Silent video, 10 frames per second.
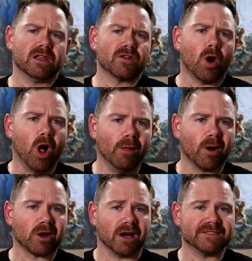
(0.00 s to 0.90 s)
another
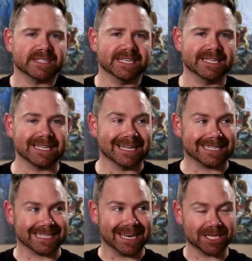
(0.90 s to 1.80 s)
hallmark of disease
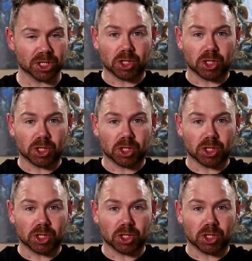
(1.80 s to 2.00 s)
is that it